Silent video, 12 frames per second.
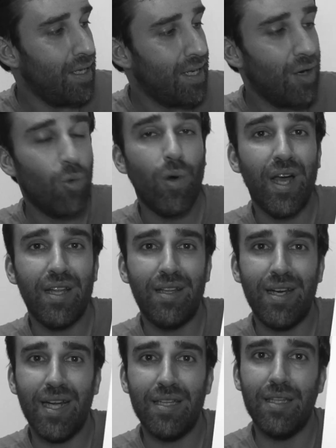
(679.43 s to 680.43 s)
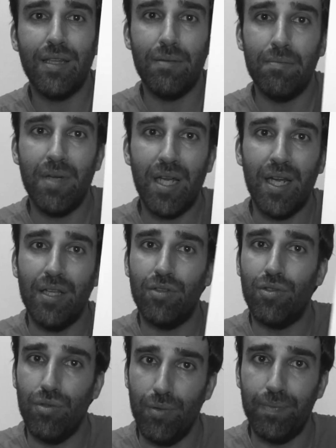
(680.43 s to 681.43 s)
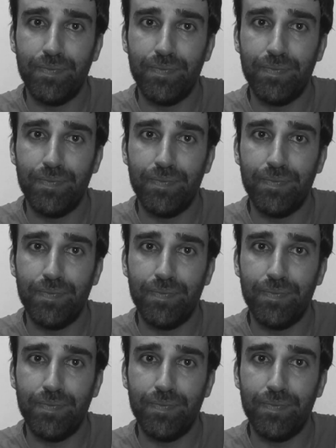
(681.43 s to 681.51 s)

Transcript: in a way that I didn't mean it to.